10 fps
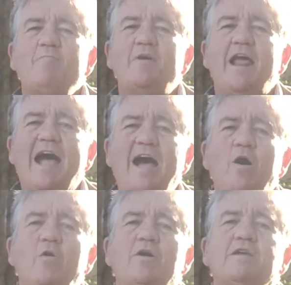But
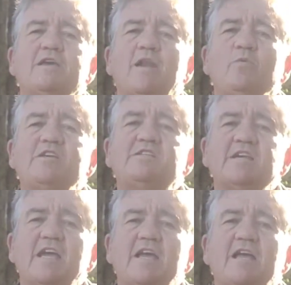how can we
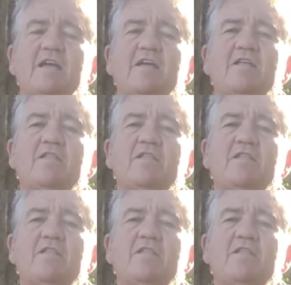sing